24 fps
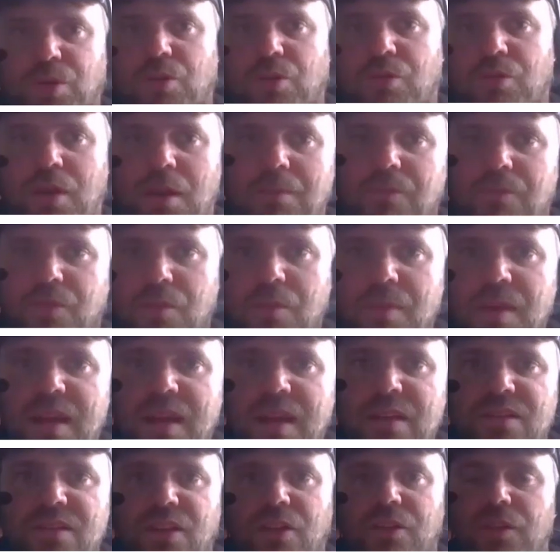program for me.
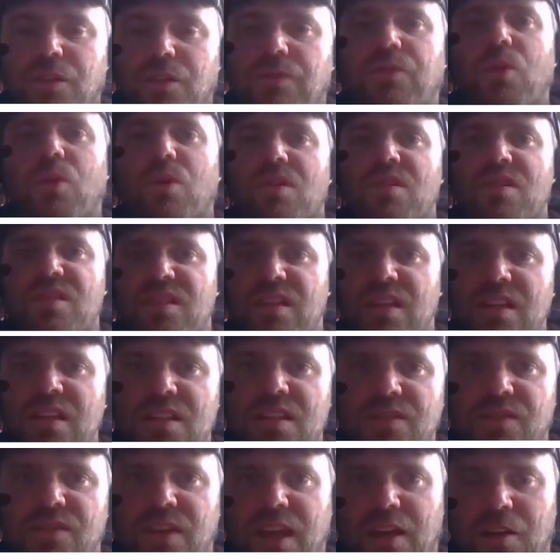It's called the 4
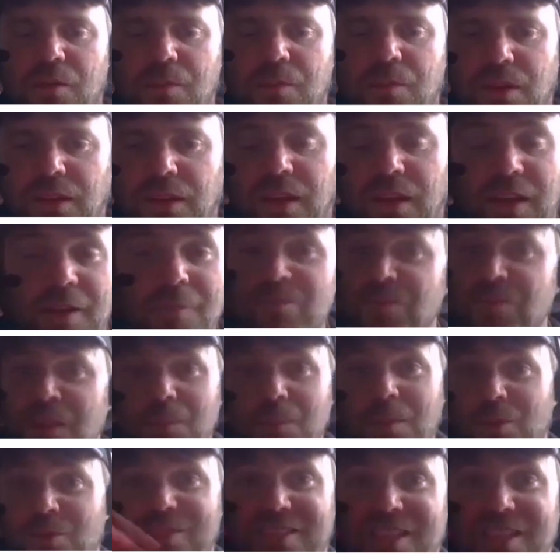C's of accountability, but